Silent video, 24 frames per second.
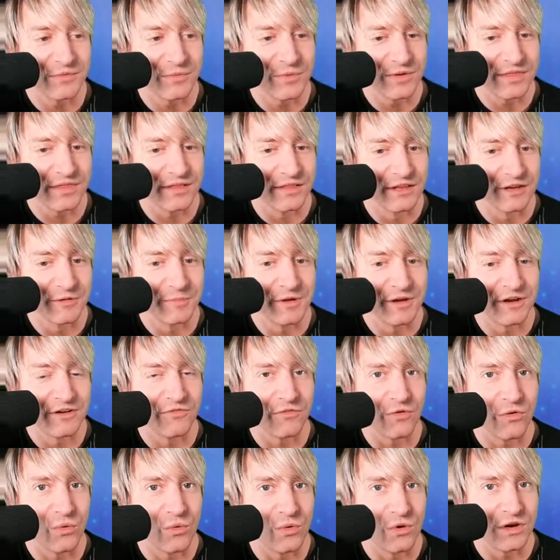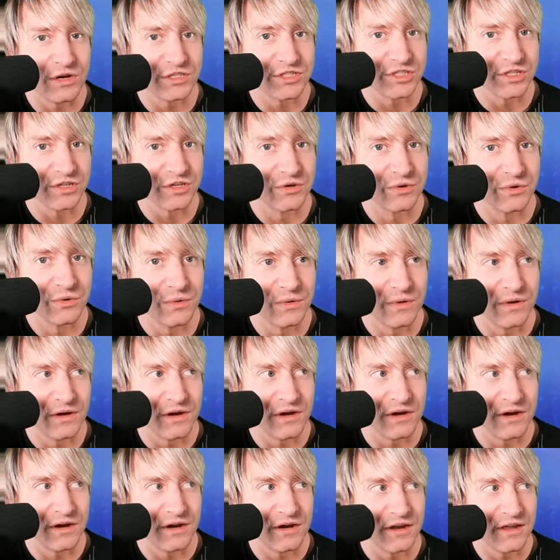with a little bit of orange
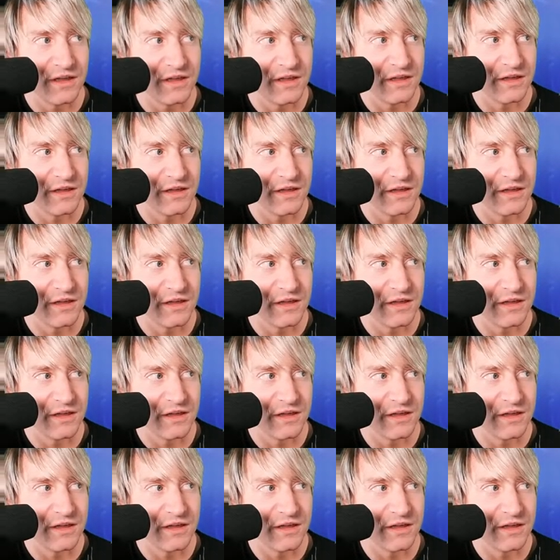liqueur